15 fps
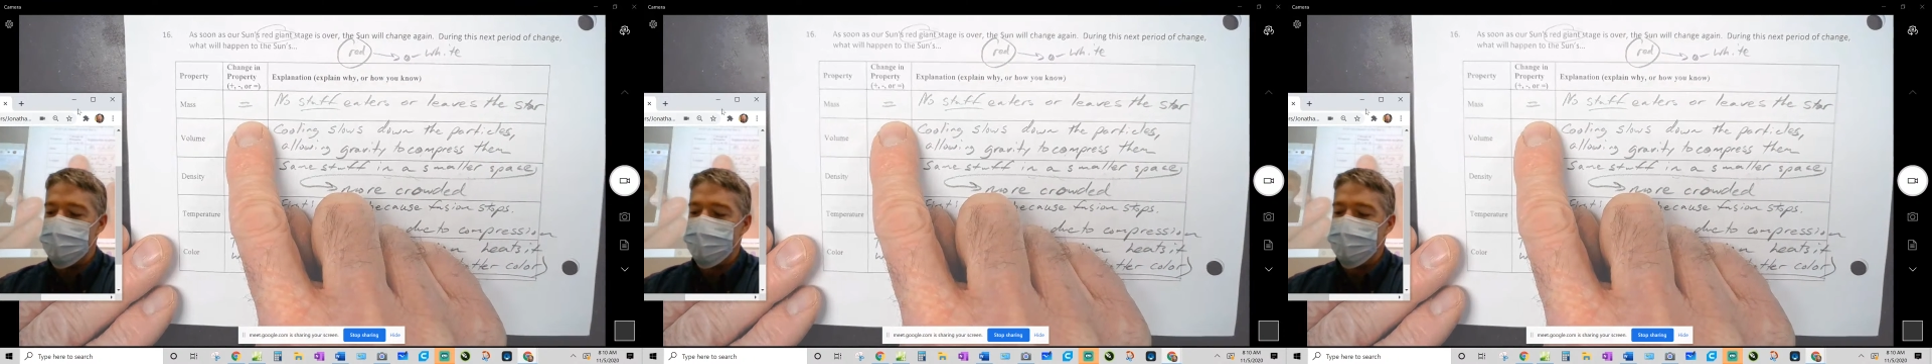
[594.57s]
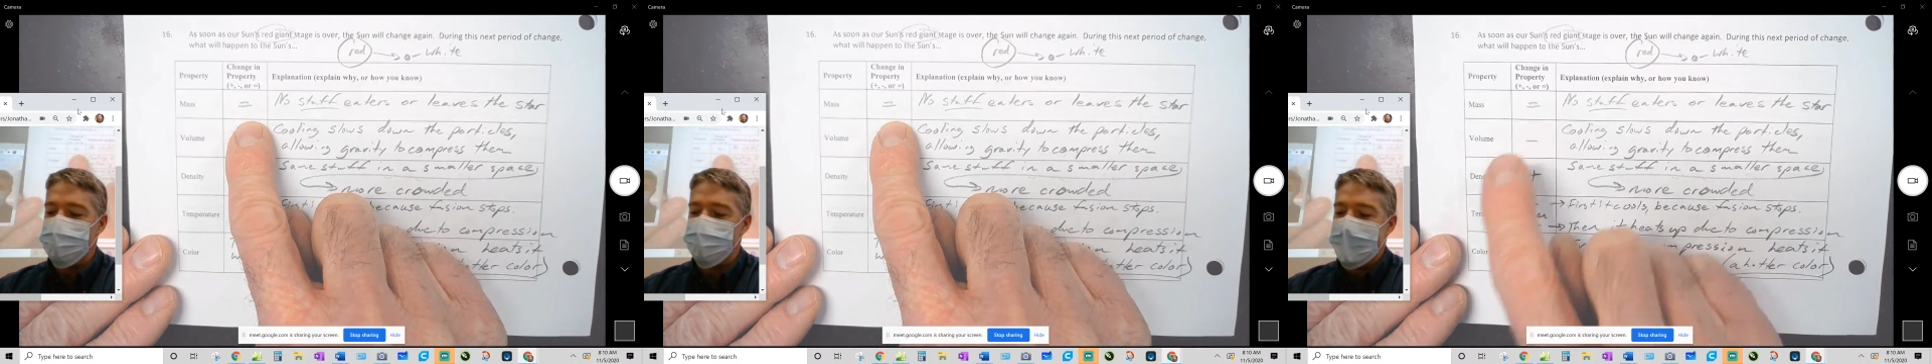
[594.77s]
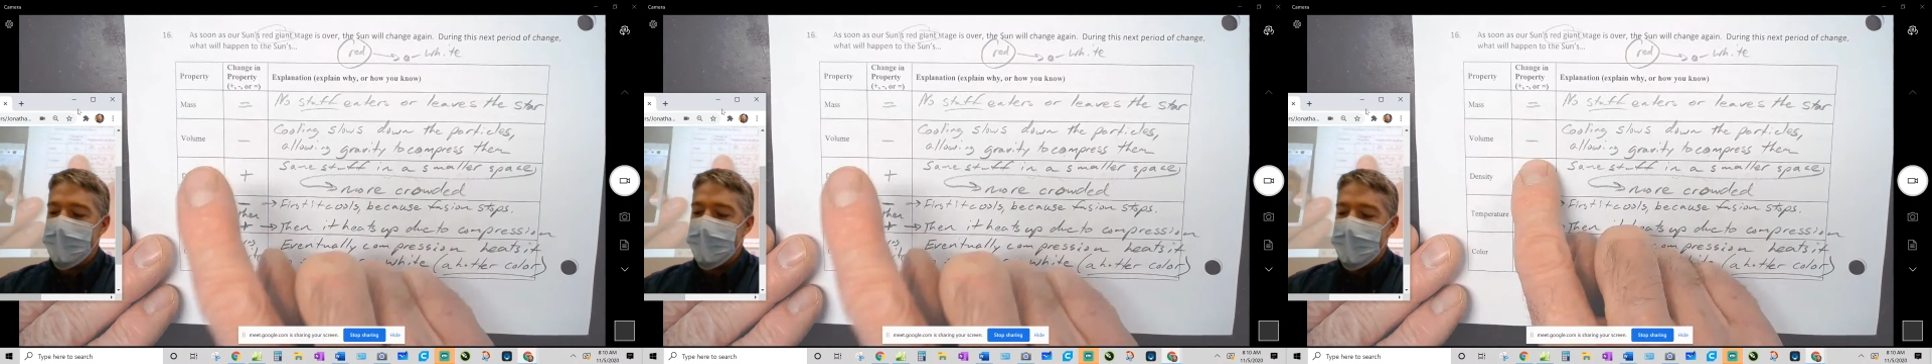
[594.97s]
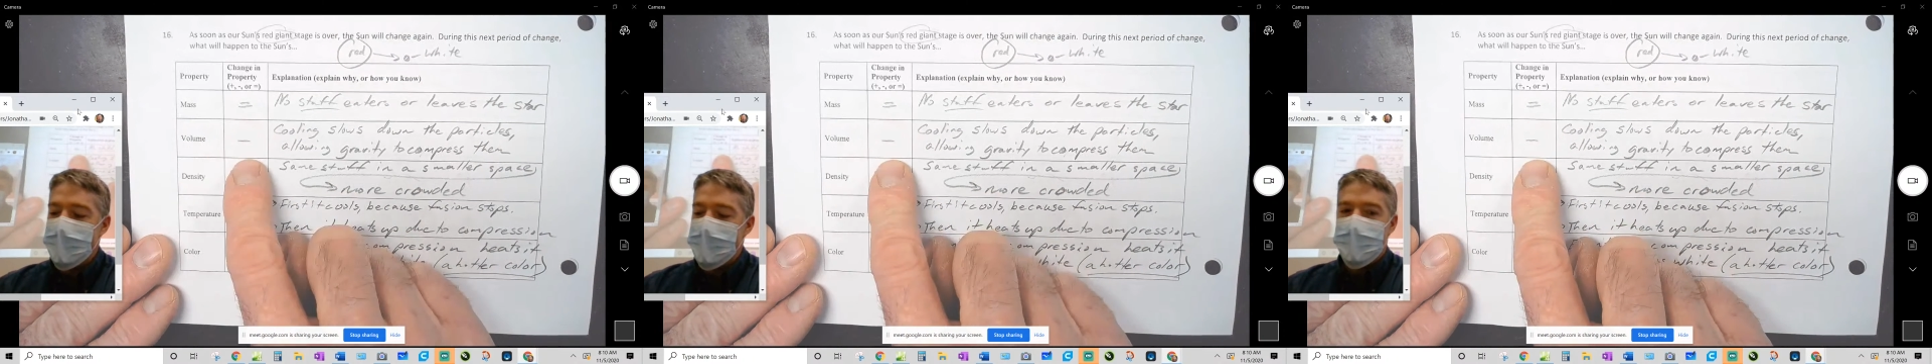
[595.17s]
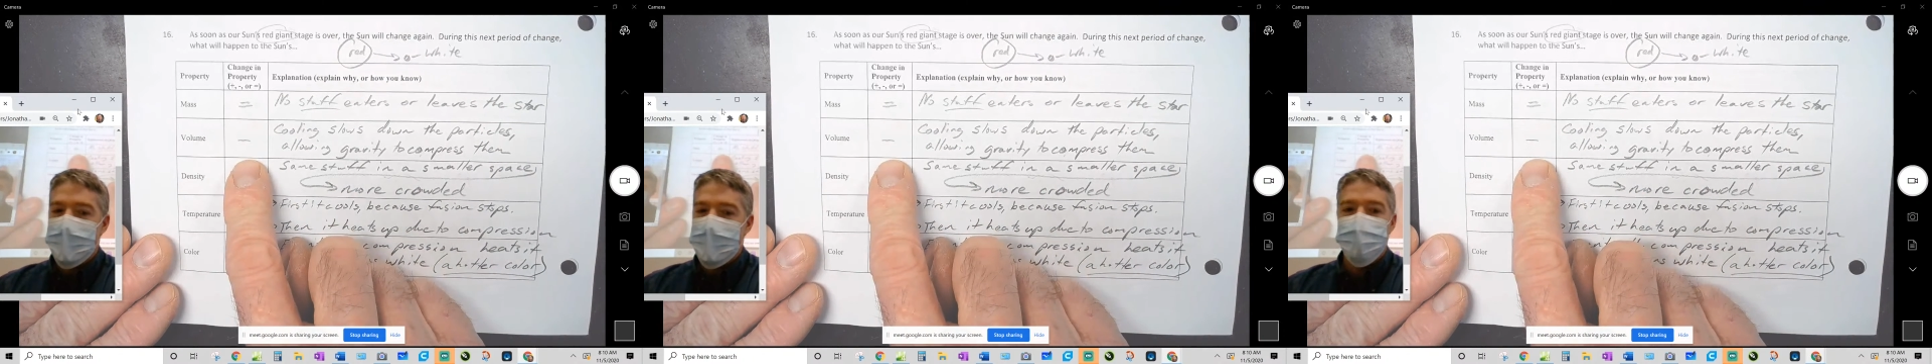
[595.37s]

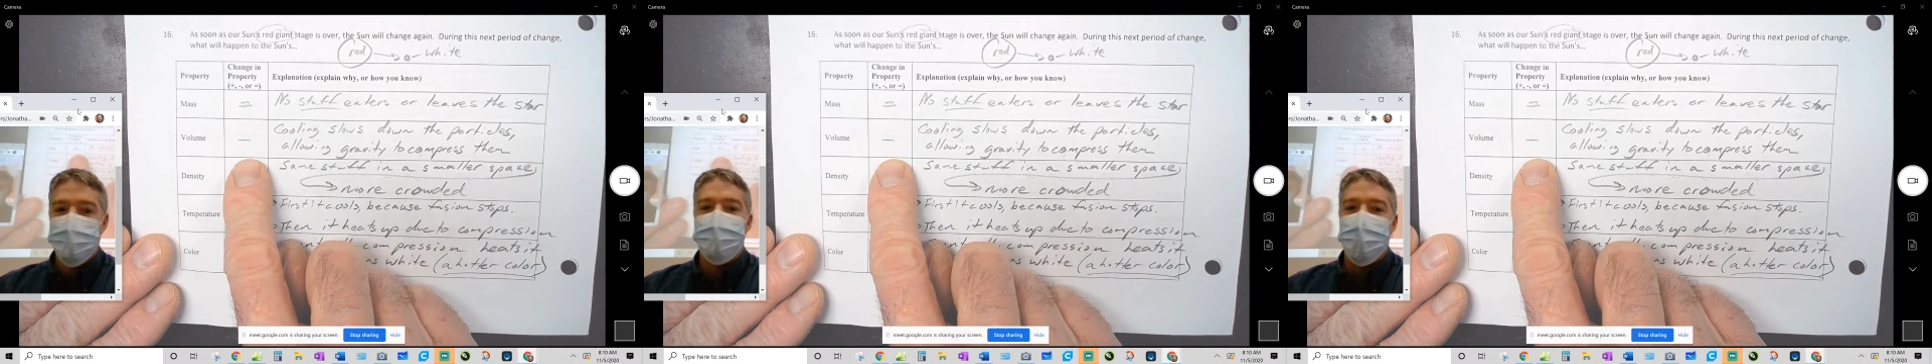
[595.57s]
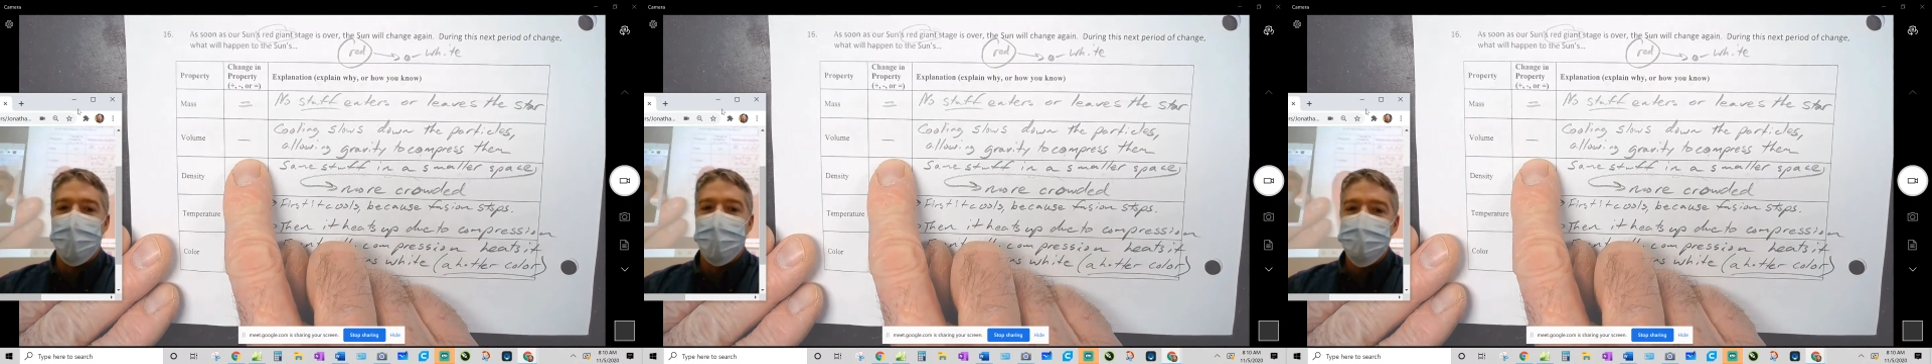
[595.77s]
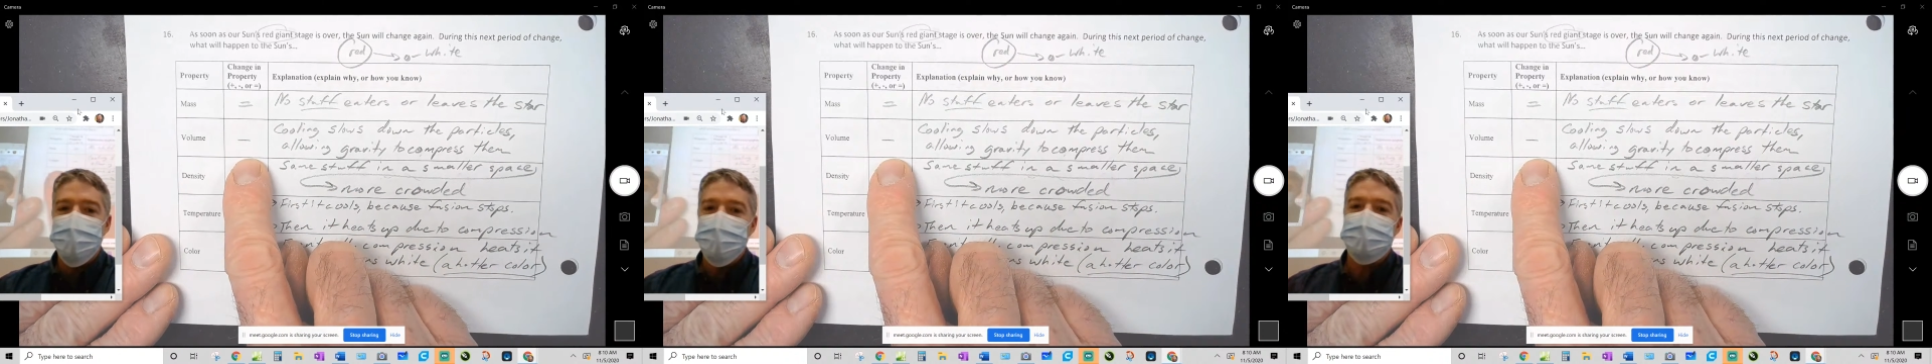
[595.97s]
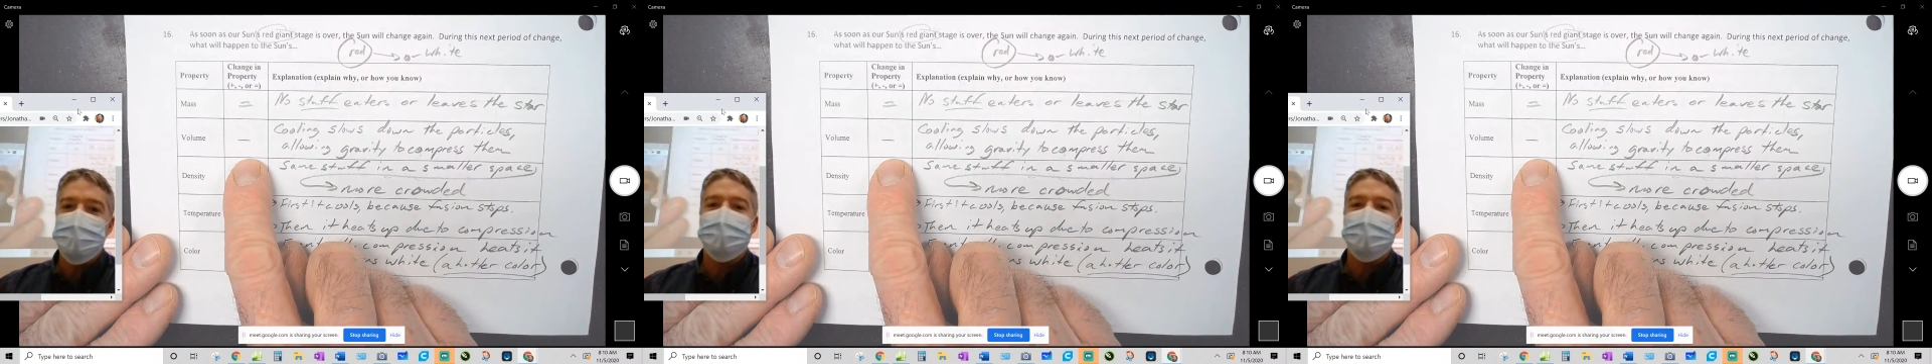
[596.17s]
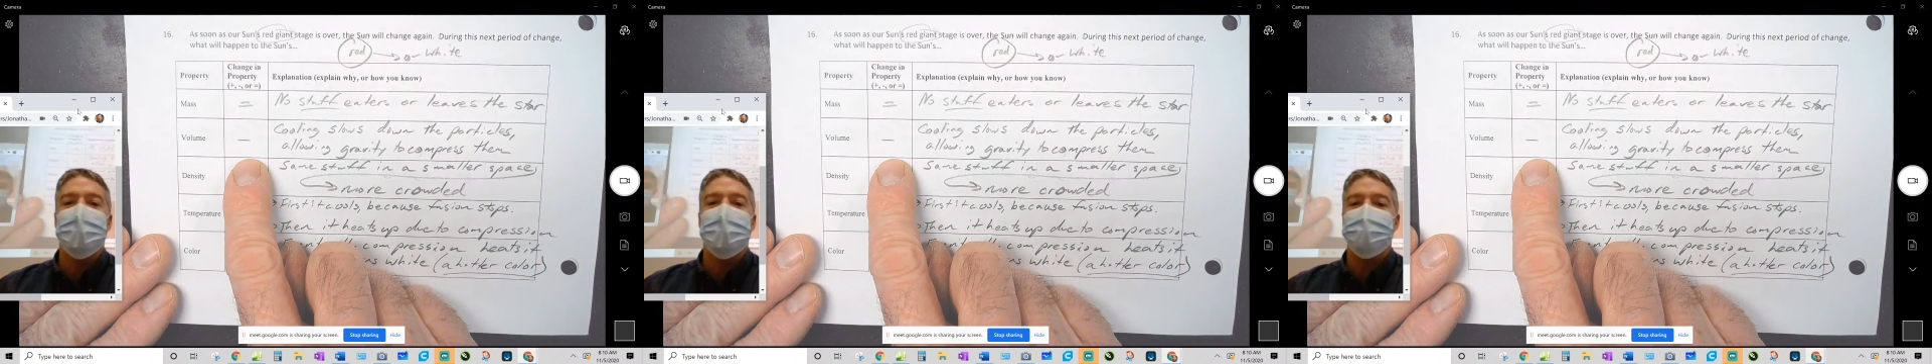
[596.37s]
Volume
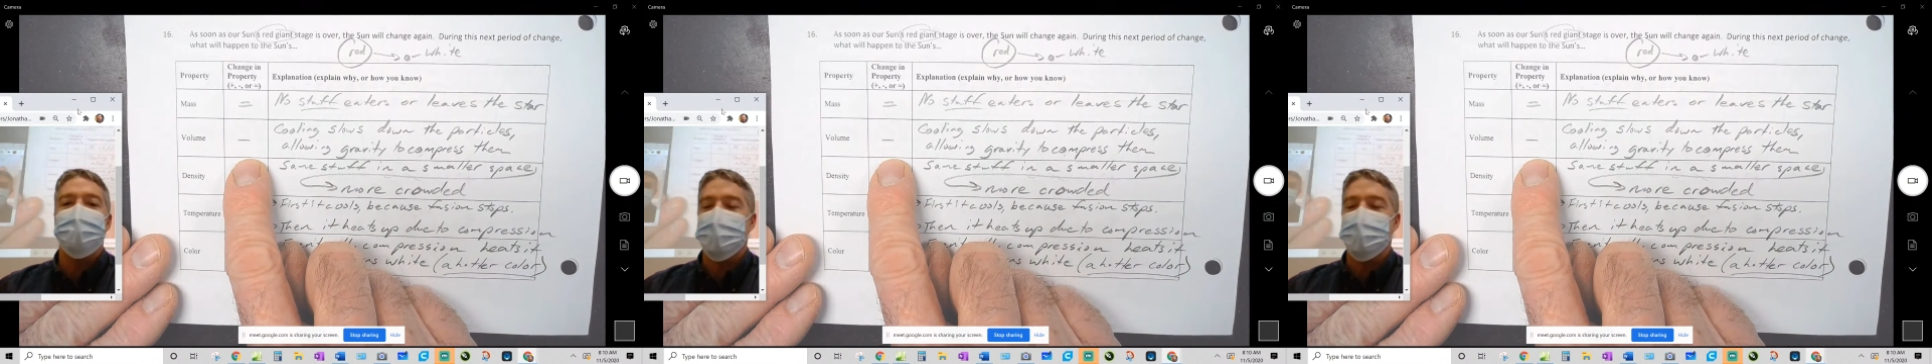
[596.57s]
definitely